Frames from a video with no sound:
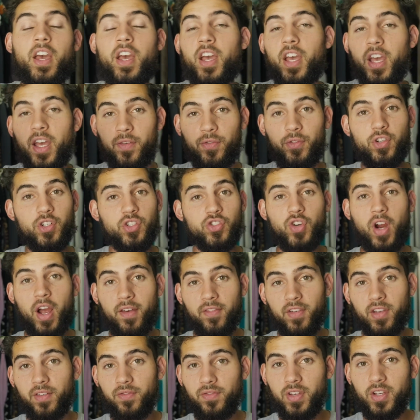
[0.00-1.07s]
If you're
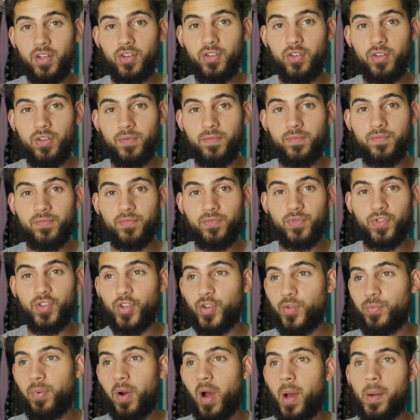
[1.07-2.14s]
driving a vehicle, you
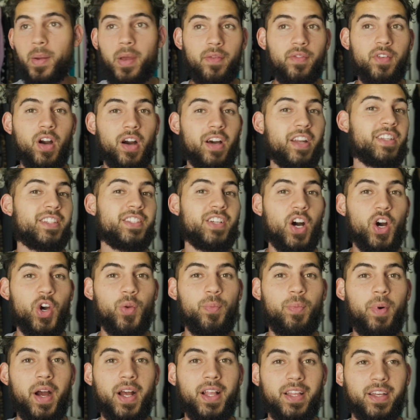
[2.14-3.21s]
probably have gone into
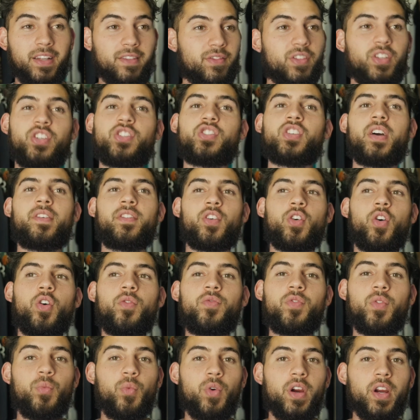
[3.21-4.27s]
autopilot. You're driving home
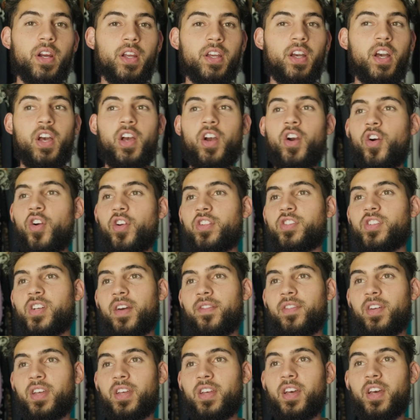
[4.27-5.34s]
from work, or you're
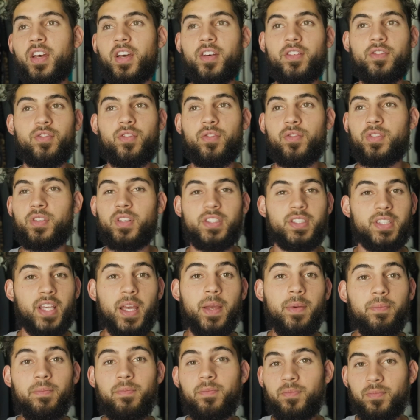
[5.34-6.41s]
driving
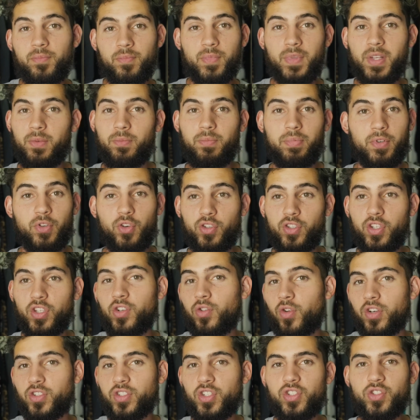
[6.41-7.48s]
go to the
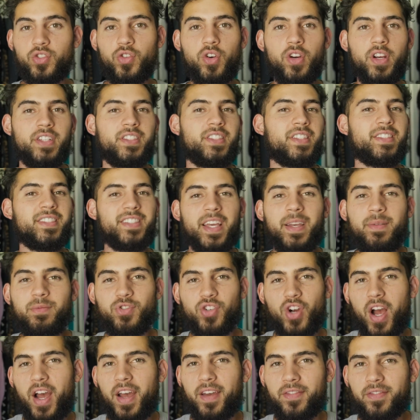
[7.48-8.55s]
grocery store. It's the same
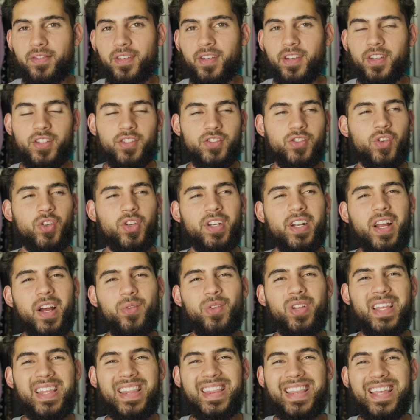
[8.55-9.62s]
drive. So you're not
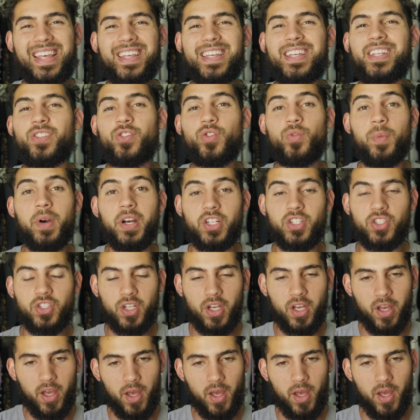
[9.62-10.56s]
really thinking too much.